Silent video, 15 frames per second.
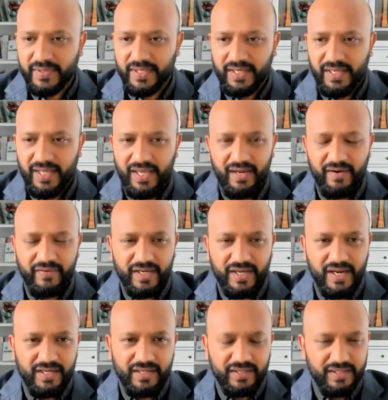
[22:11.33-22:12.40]
But
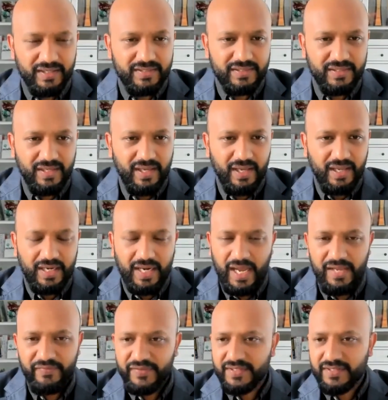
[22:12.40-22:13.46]
regardless,
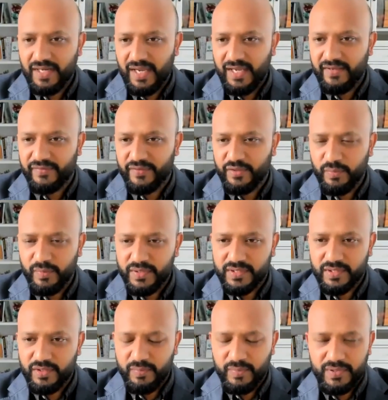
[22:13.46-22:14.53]
life is life. Humans
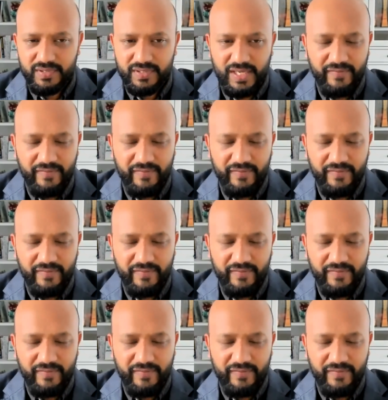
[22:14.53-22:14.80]
are humans.